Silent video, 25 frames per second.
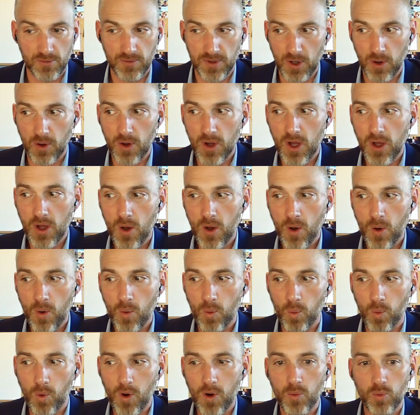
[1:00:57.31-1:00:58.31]
Or,
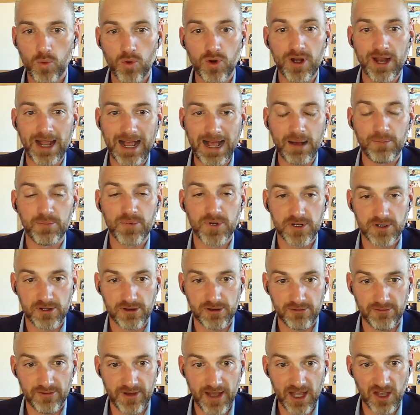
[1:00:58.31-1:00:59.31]
what would happen to
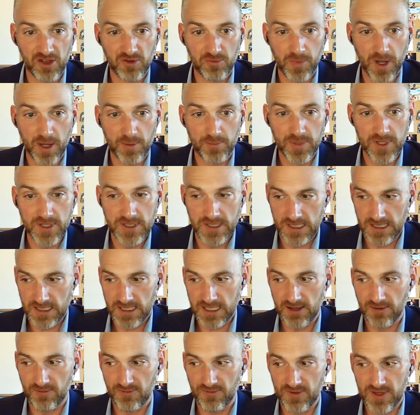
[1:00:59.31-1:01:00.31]
the value of my business
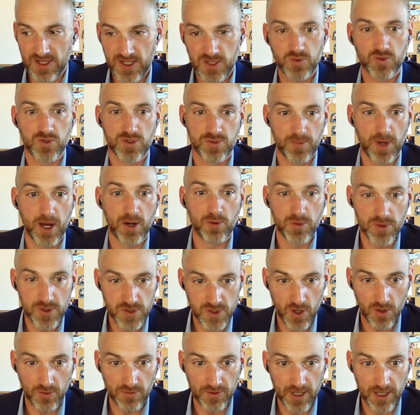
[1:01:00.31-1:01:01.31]
if this was my
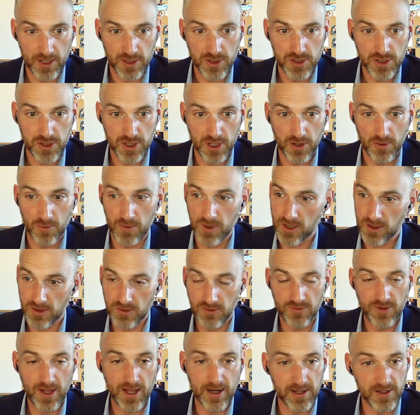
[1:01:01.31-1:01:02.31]
result next year? We can do that